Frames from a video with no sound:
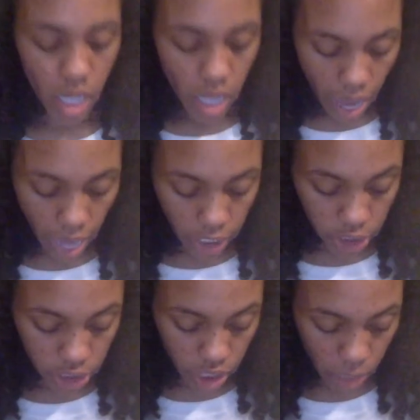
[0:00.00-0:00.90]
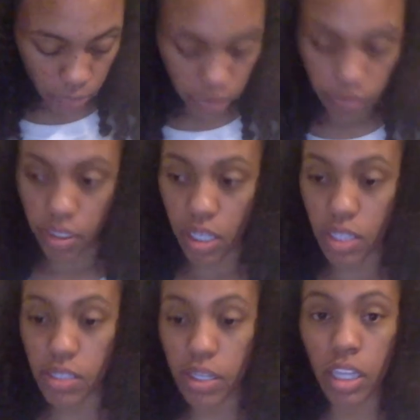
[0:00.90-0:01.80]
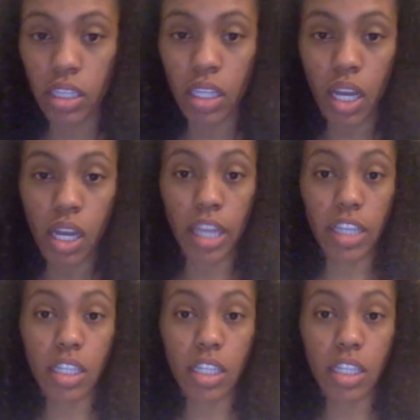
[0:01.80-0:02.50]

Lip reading: I learned a couple of things, like a